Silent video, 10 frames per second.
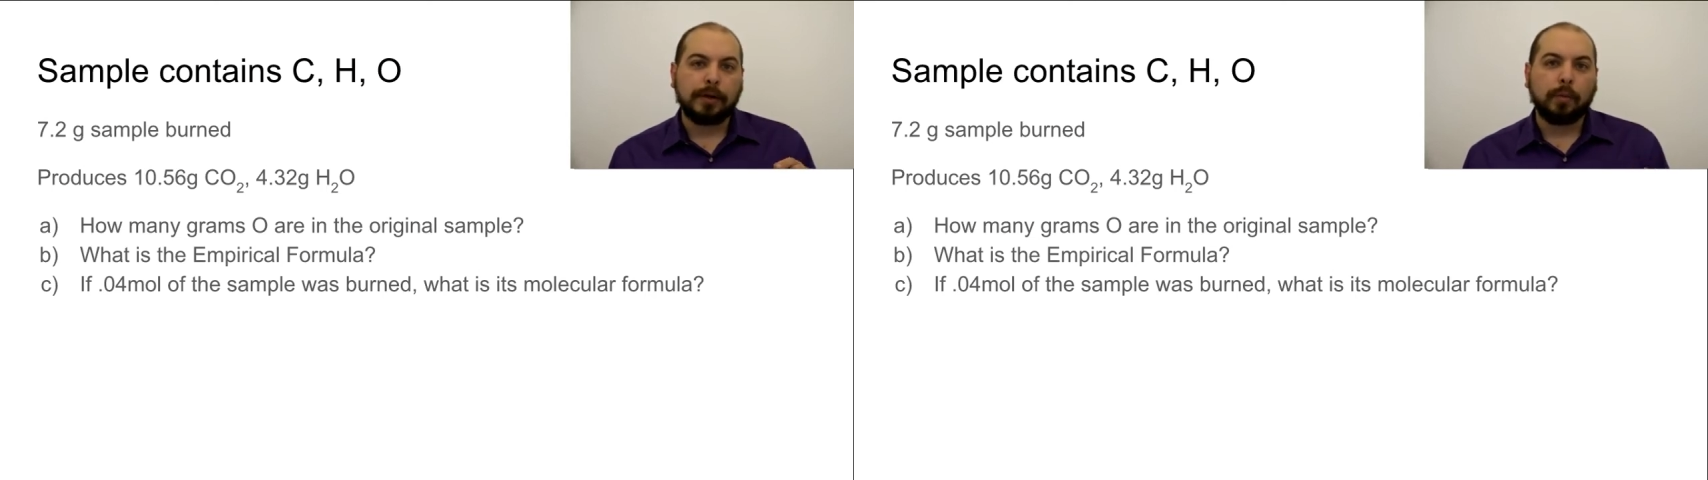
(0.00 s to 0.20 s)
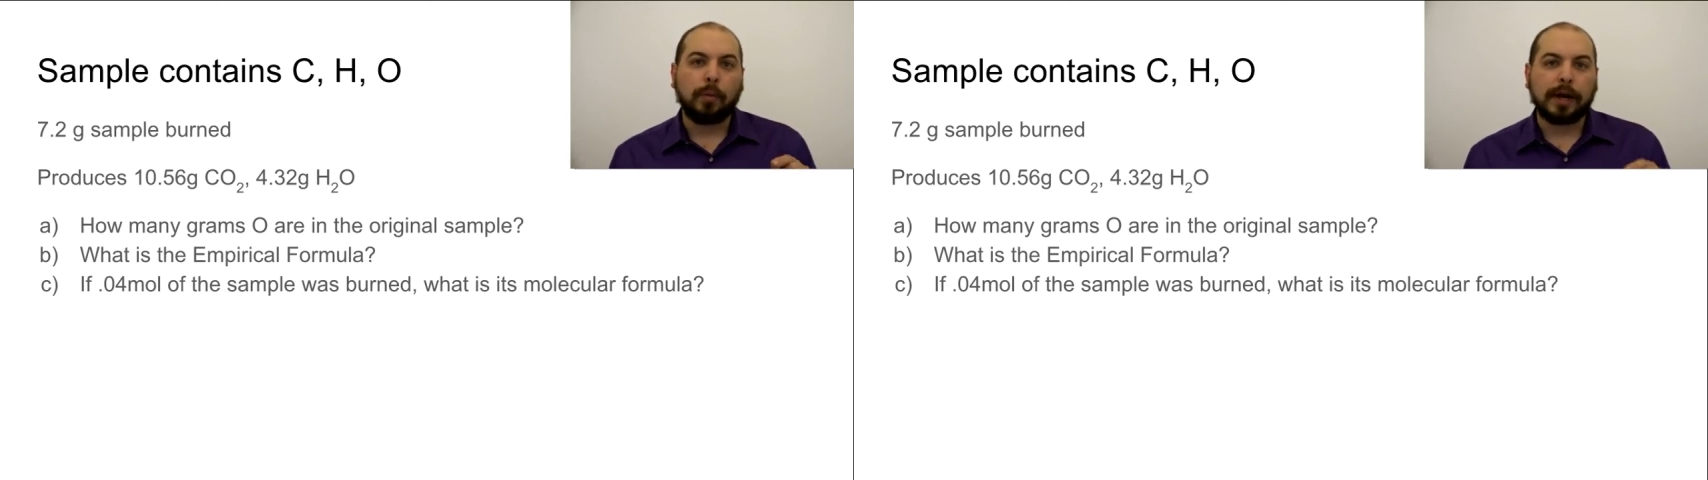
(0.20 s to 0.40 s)

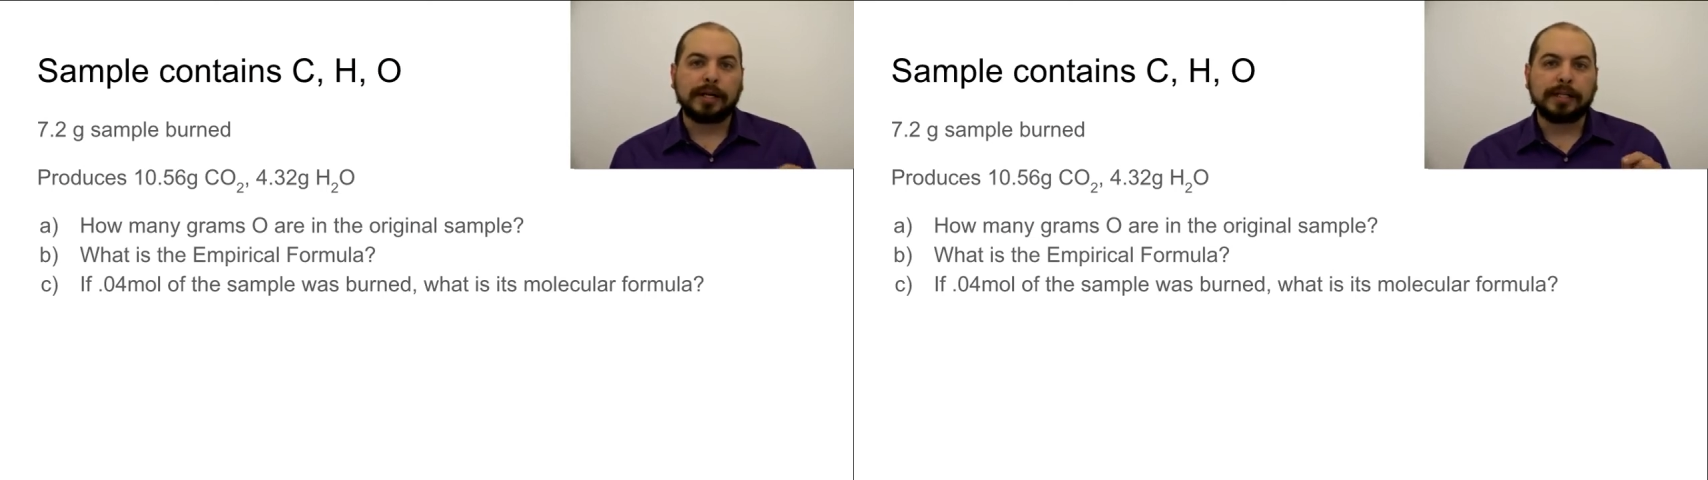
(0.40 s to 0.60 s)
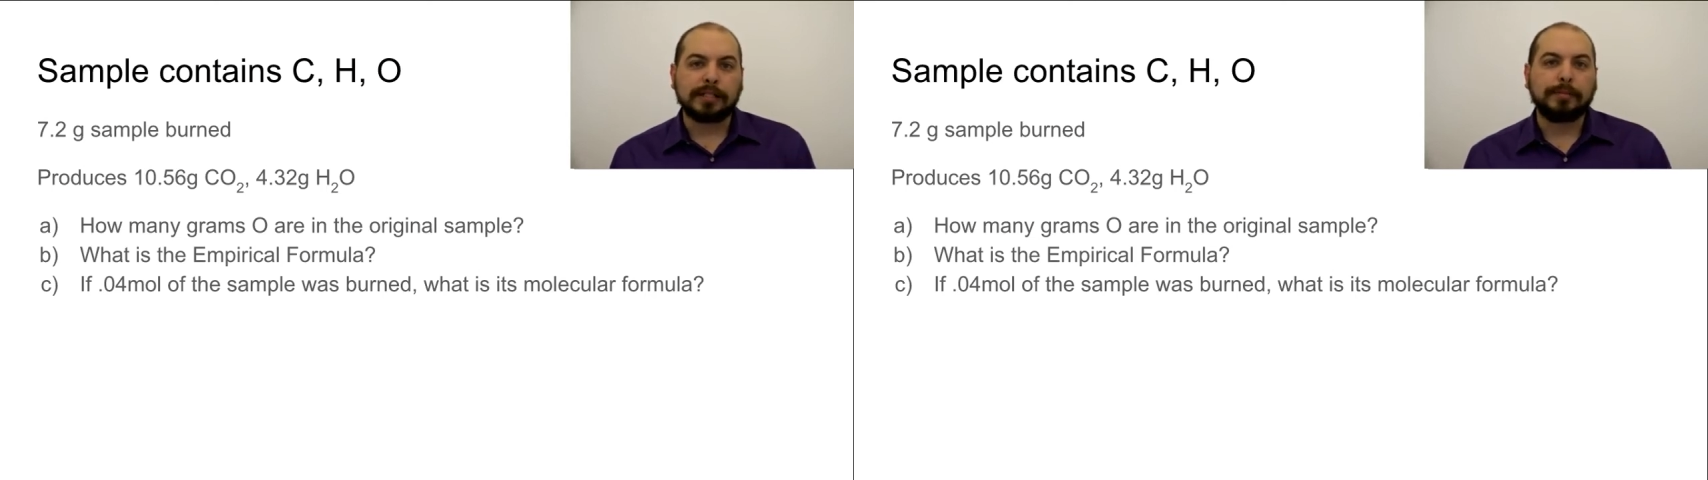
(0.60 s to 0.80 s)
what
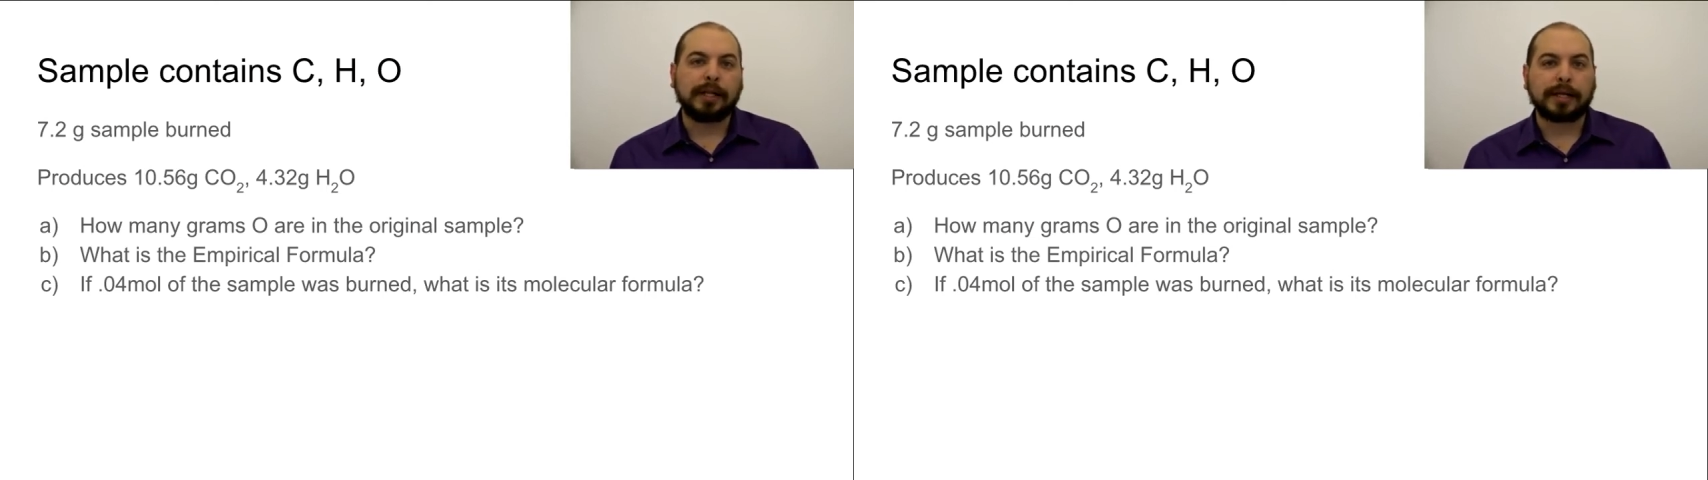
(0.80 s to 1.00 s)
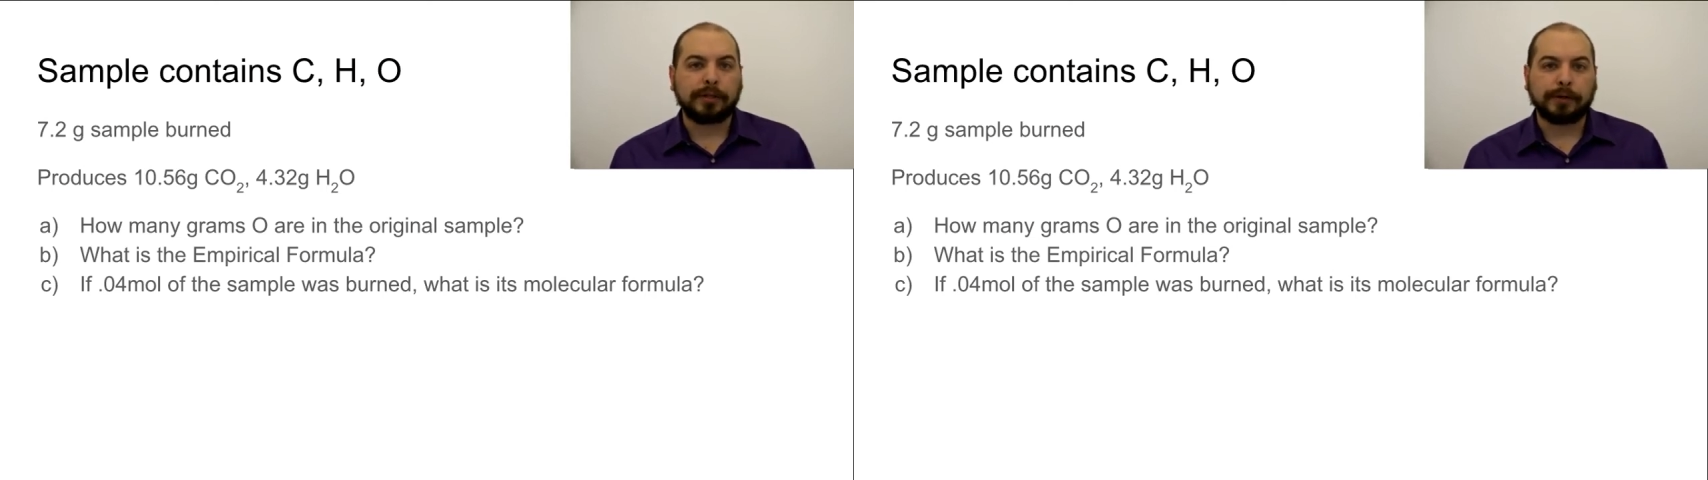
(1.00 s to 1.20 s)
is the
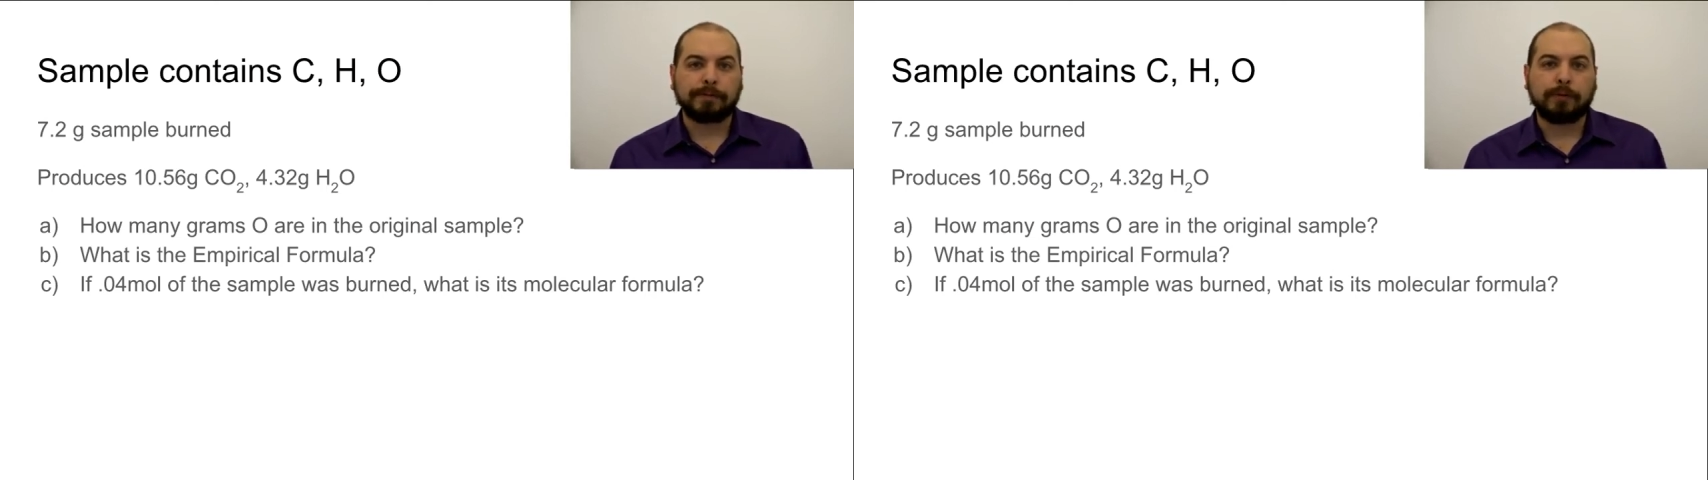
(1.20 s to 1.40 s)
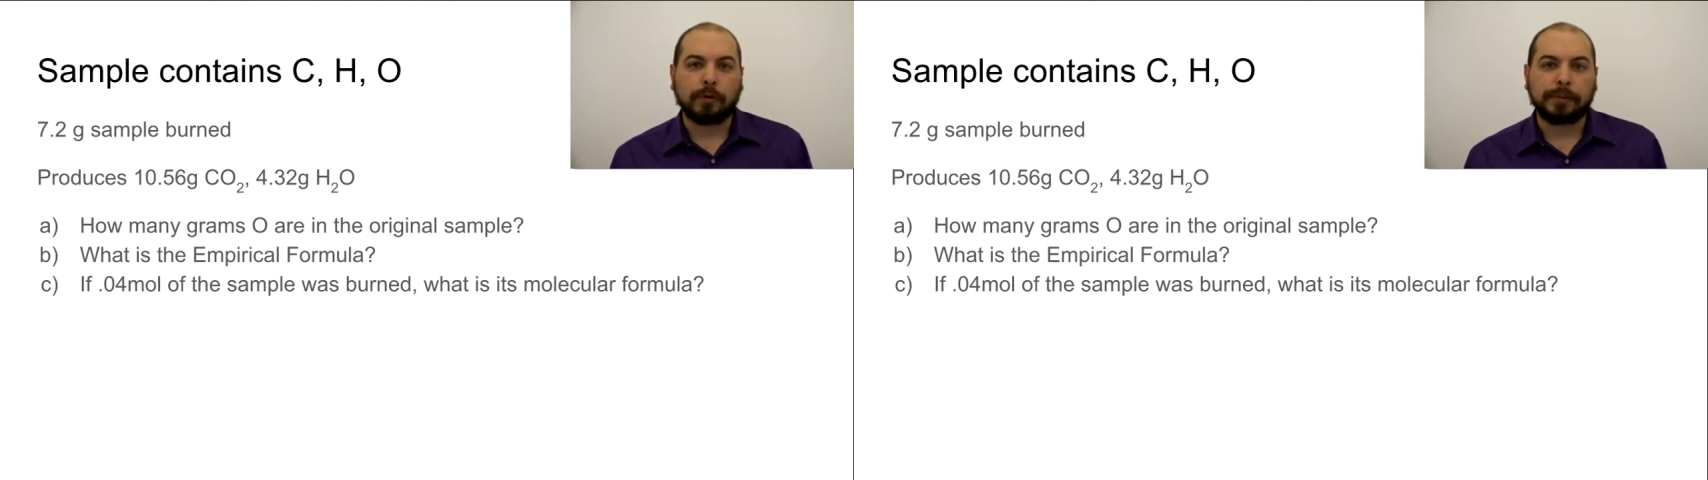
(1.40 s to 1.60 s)
molecular
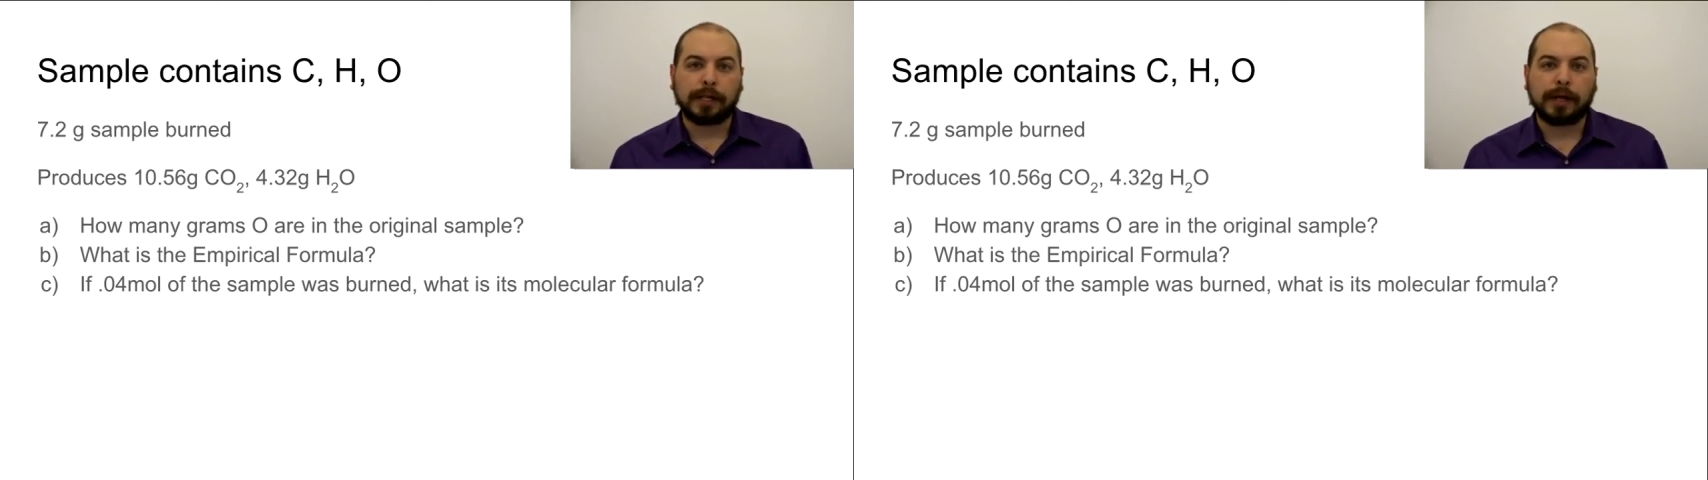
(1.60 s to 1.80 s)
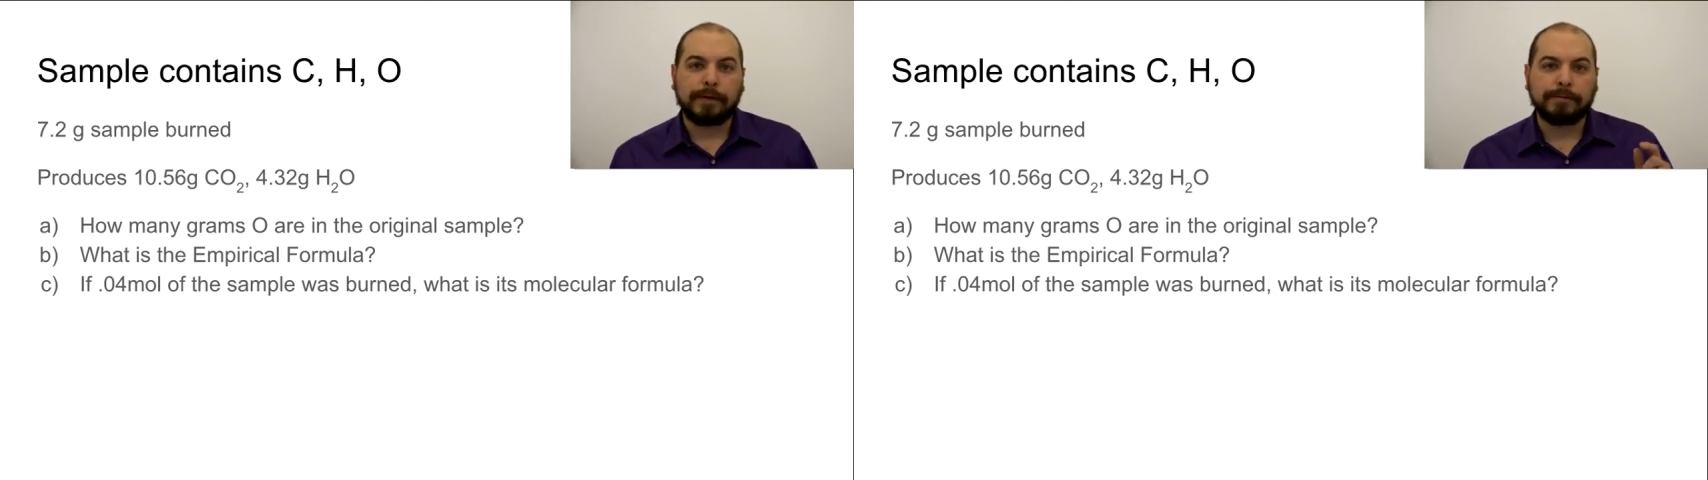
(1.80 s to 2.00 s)
formula